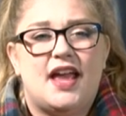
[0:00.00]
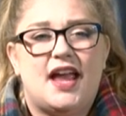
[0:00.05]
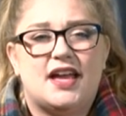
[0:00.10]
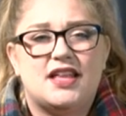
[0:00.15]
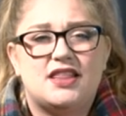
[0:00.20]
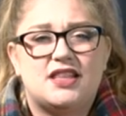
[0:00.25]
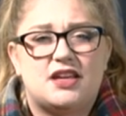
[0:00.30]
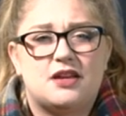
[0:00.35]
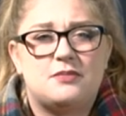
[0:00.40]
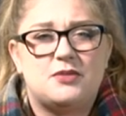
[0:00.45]

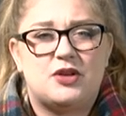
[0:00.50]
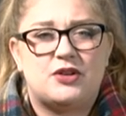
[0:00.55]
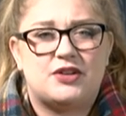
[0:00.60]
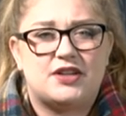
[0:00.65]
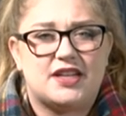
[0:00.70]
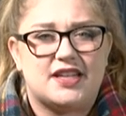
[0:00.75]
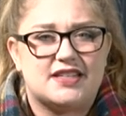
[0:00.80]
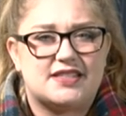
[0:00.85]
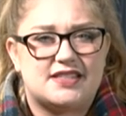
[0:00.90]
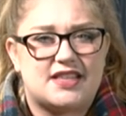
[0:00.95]
and the
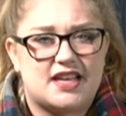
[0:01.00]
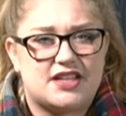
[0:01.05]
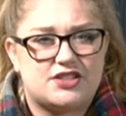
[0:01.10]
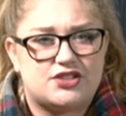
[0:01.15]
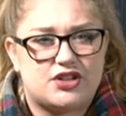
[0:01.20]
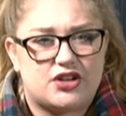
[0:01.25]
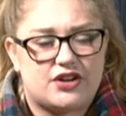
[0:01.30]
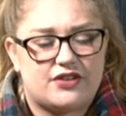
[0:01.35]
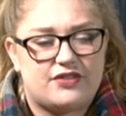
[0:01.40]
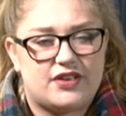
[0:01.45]
communities they
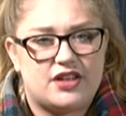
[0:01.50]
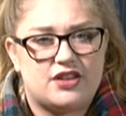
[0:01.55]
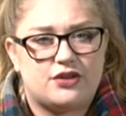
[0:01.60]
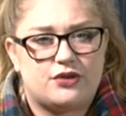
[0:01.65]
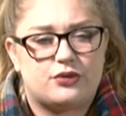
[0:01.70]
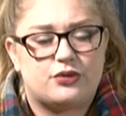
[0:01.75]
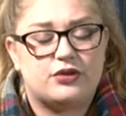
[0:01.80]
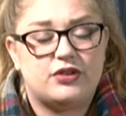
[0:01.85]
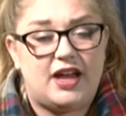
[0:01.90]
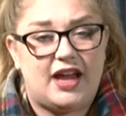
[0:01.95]
serve
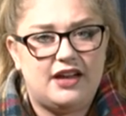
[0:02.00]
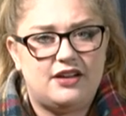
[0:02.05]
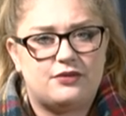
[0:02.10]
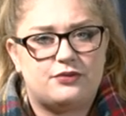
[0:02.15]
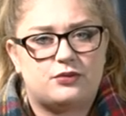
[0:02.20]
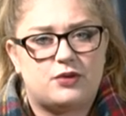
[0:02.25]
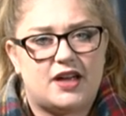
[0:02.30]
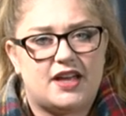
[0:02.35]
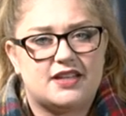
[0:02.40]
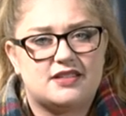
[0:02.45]
in
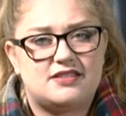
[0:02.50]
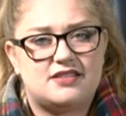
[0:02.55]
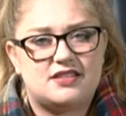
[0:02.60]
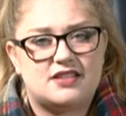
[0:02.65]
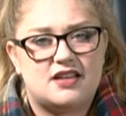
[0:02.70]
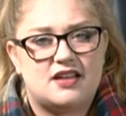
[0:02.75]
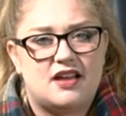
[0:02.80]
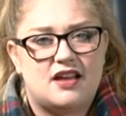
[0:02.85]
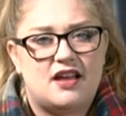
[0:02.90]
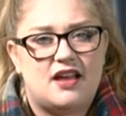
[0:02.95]
creative
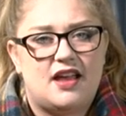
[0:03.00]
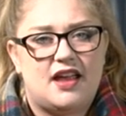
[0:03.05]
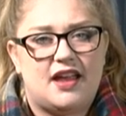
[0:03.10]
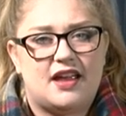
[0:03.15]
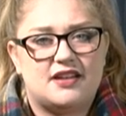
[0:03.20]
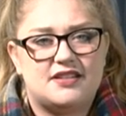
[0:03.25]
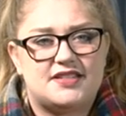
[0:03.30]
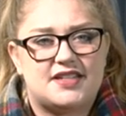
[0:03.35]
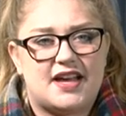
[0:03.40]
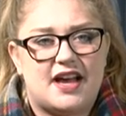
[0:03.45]
ways
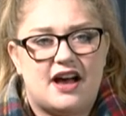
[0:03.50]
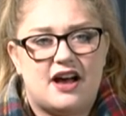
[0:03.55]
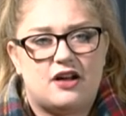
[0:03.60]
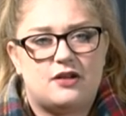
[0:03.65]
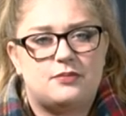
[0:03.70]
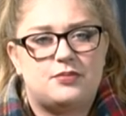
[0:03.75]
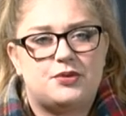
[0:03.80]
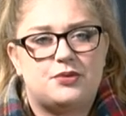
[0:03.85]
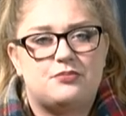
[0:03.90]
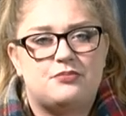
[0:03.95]
and to
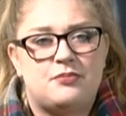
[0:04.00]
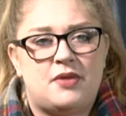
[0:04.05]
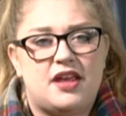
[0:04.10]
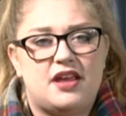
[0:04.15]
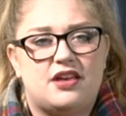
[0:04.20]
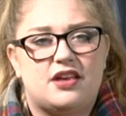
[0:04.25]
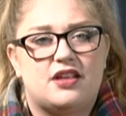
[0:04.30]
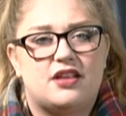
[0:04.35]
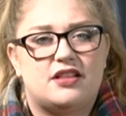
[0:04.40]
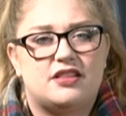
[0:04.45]
help
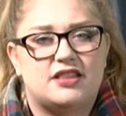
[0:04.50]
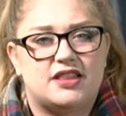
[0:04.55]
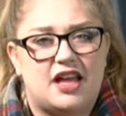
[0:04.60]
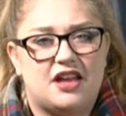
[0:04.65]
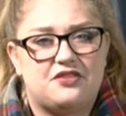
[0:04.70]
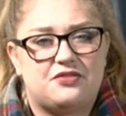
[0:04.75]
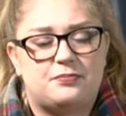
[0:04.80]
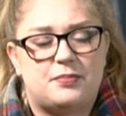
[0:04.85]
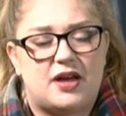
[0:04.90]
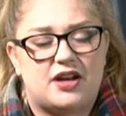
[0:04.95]
make
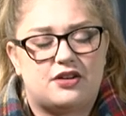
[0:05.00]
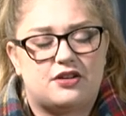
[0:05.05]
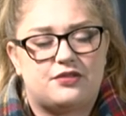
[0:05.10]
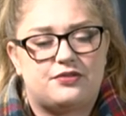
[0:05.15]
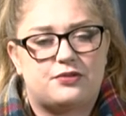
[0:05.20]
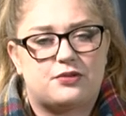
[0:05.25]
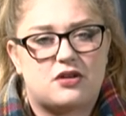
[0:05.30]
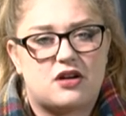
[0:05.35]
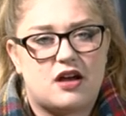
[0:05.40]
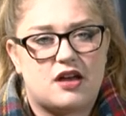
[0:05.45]
life better
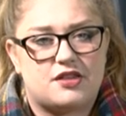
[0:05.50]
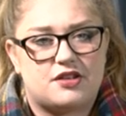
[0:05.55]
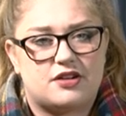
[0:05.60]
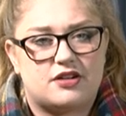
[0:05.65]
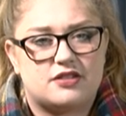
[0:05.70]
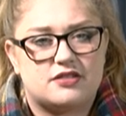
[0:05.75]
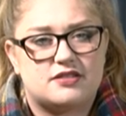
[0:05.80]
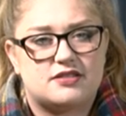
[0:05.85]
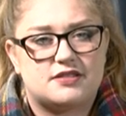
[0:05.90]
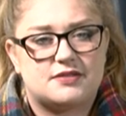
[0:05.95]
for
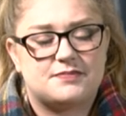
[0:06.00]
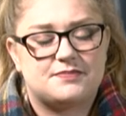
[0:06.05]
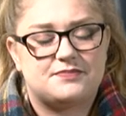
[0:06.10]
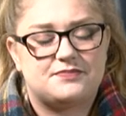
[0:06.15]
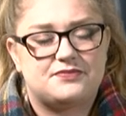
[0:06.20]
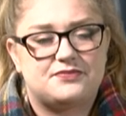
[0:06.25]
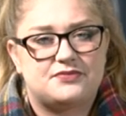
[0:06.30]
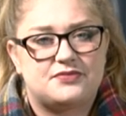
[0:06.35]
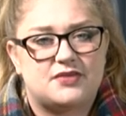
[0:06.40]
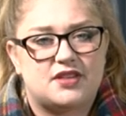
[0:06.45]
others.
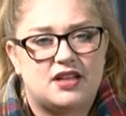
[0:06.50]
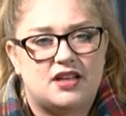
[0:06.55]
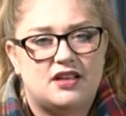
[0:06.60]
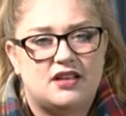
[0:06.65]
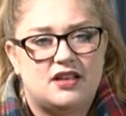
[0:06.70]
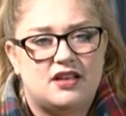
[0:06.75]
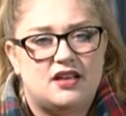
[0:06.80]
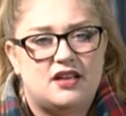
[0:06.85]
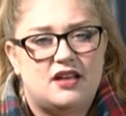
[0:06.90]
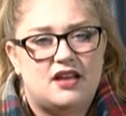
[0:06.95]

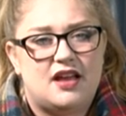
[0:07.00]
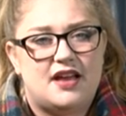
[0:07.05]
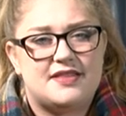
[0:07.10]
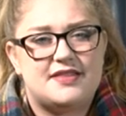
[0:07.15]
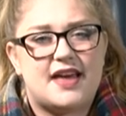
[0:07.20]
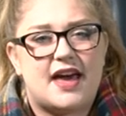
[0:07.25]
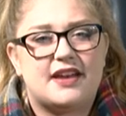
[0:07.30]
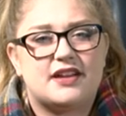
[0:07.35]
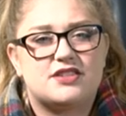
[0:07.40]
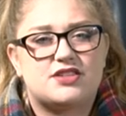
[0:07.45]

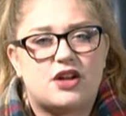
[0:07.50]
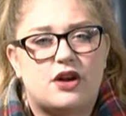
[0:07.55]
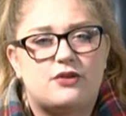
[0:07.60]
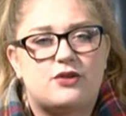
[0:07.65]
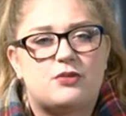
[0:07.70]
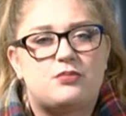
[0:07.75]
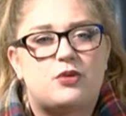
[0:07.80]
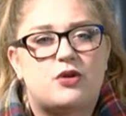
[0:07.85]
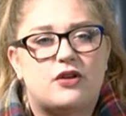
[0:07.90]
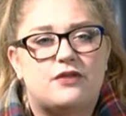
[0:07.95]
And that is
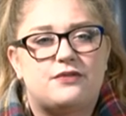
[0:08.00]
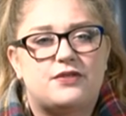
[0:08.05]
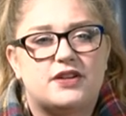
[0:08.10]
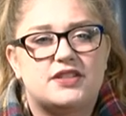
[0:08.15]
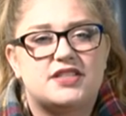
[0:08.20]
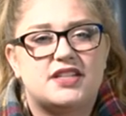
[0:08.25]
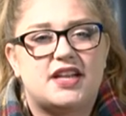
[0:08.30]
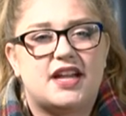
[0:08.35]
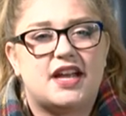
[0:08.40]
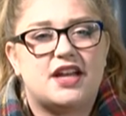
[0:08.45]
our report
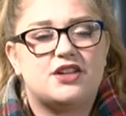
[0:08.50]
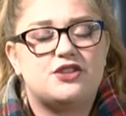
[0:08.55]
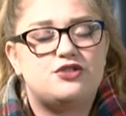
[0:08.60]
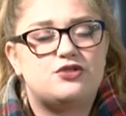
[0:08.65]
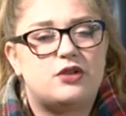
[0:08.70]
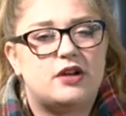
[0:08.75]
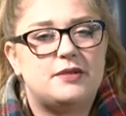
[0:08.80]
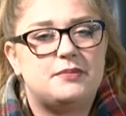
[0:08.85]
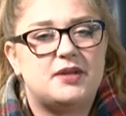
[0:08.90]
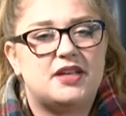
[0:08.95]
for today.
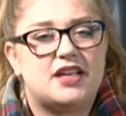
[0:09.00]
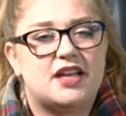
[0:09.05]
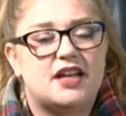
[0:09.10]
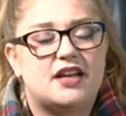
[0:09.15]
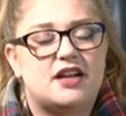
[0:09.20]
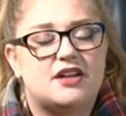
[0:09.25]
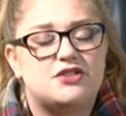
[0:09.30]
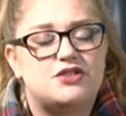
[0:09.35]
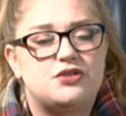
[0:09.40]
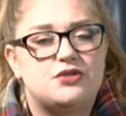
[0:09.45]
Join me
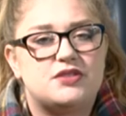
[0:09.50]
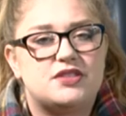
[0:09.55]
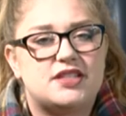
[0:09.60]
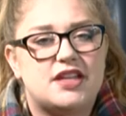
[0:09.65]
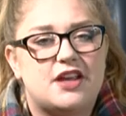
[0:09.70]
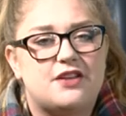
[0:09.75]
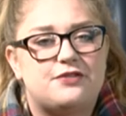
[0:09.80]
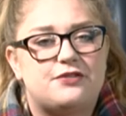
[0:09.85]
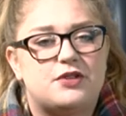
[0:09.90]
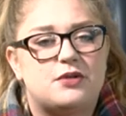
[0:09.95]
again on
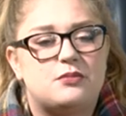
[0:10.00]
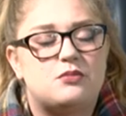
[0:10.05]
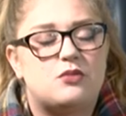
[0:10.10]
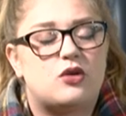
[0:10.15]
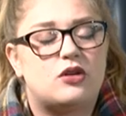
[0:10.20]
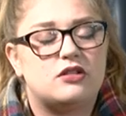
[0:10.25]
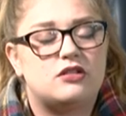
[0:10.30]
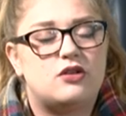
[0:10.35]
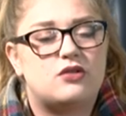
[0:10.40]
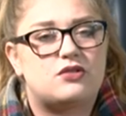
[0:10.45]
Tuesday for
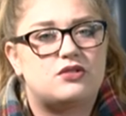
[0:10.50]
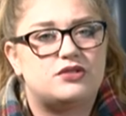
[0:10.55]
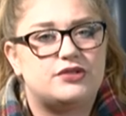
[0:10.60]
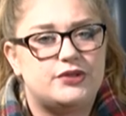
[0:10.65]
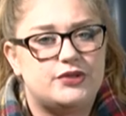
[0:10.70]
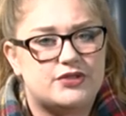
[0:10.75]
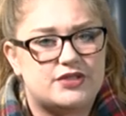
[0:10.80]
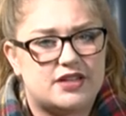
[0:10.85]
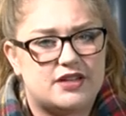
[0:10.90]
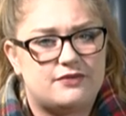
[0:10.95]
more local
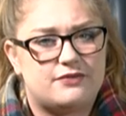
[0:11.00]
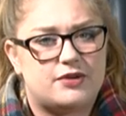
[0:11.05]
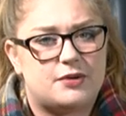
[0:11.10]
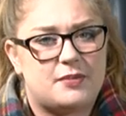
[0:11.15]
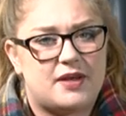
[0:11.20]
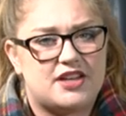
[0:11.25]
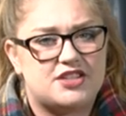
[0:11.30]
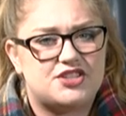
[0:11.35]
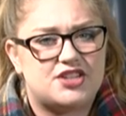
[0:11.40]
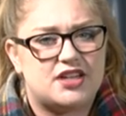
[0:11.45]
news and
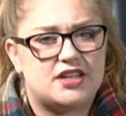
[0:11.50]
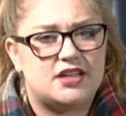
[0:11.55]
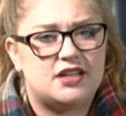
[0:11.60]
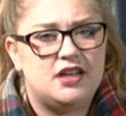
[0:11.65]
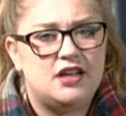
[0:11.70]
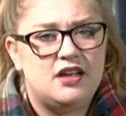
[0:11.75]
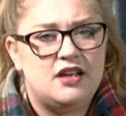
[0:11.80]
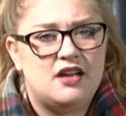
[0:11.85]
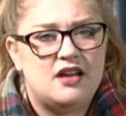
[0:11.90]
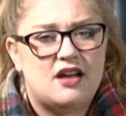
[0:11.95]
information
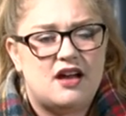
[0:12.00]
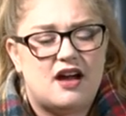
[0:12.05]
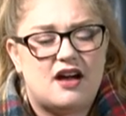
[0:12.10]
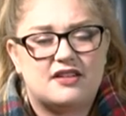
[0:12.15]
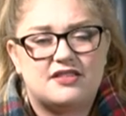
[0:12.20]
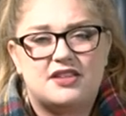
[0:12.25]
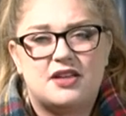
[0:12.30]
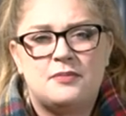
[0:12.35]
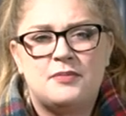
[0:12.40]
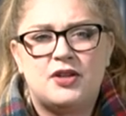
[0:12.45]

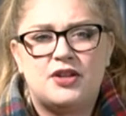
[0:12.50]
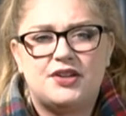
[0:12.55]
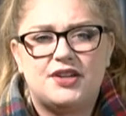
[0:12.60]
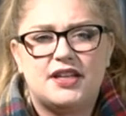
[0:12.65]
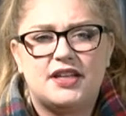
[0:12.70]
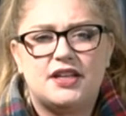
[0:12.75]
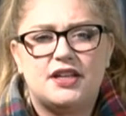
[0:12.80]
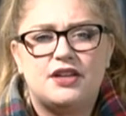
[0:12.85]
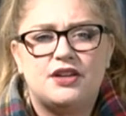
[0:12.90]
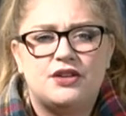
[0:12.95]
on
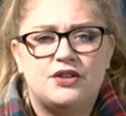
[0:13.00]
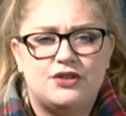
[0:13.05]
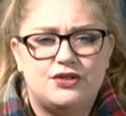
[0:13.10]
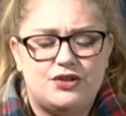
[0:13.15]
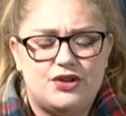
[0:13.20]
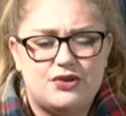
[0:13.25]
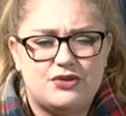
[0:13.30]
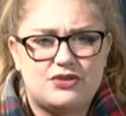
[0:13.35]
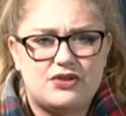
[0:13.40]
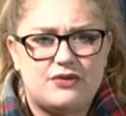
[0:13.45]
Community
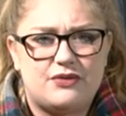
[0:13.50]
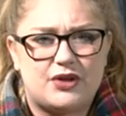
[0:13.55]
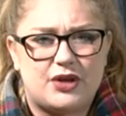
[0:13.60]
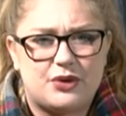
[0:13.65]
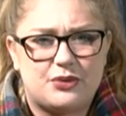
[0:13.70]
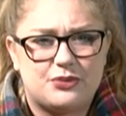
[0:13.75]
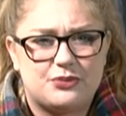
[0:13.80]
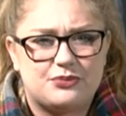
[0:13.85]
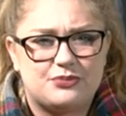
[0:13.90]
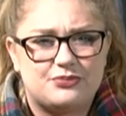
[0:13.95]
News Review.